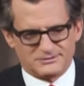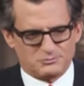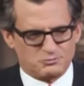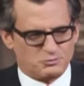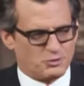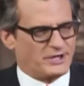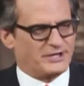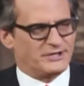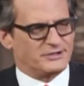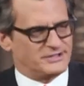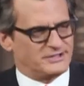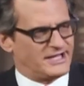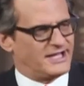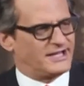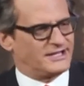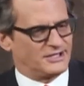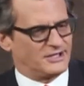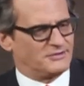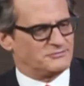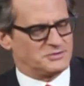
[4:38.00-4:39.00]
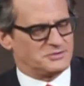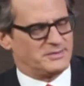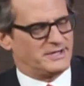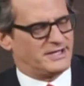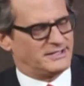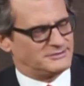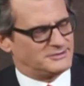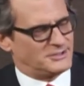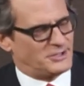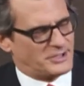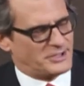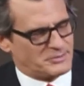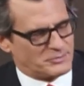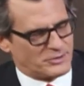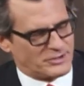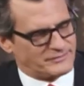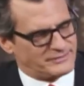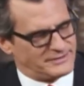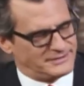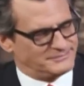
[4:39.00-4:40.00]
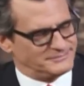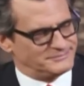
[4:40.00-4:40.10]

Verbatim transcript: what your dad loves about Audie Murphy.